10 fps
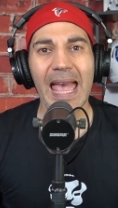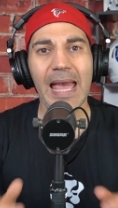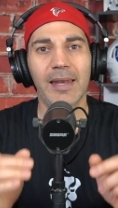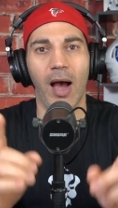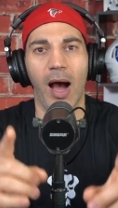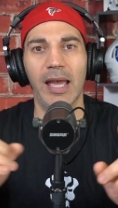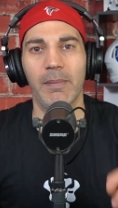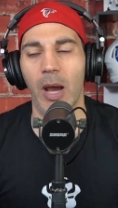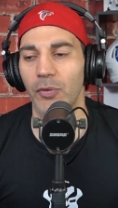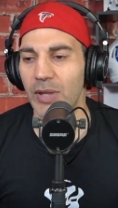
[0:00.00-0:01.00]
and I
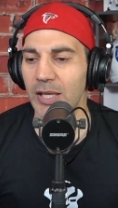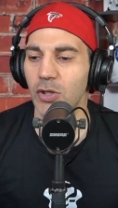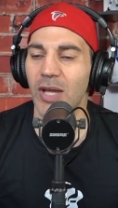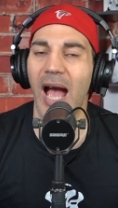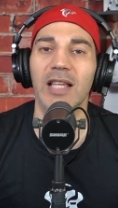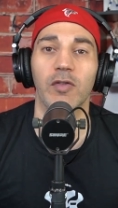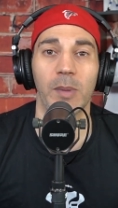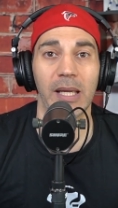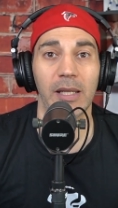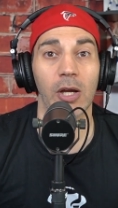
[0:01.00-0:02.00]
am out. Thank you guys
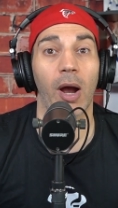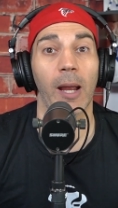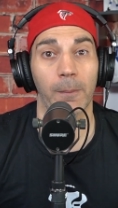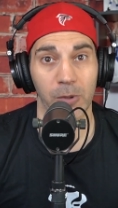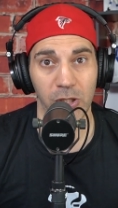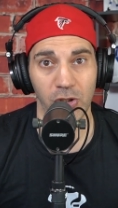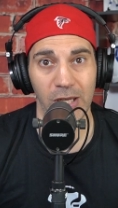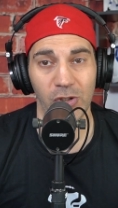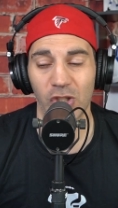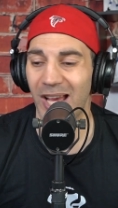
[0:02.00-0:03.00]
for being here. I
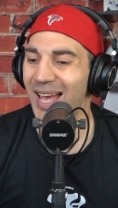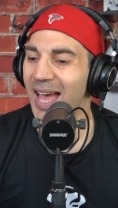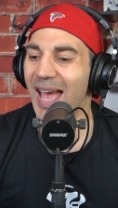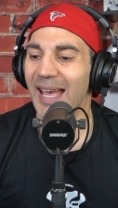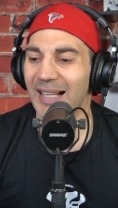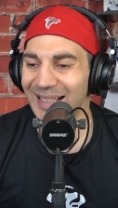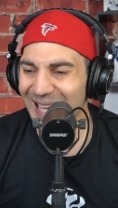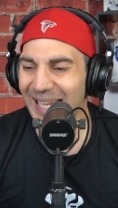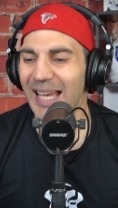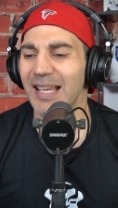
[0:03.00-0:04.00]
appreciate you.
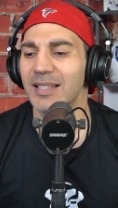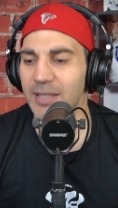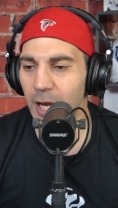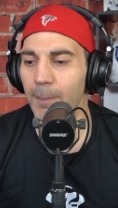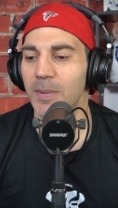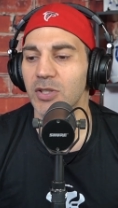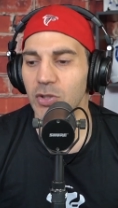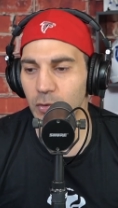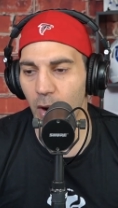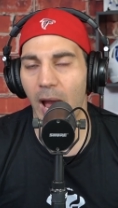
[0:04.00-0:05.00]
Click
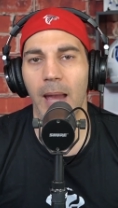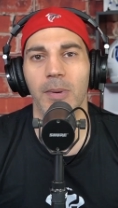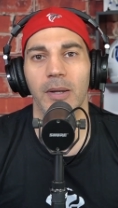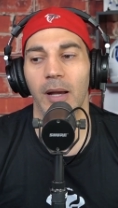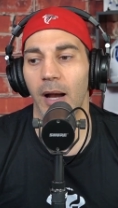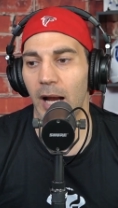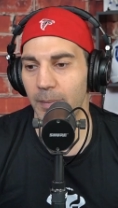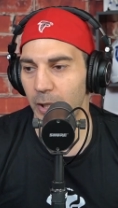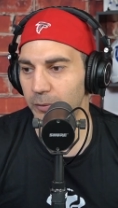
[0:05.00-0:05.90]
subscribe. I'm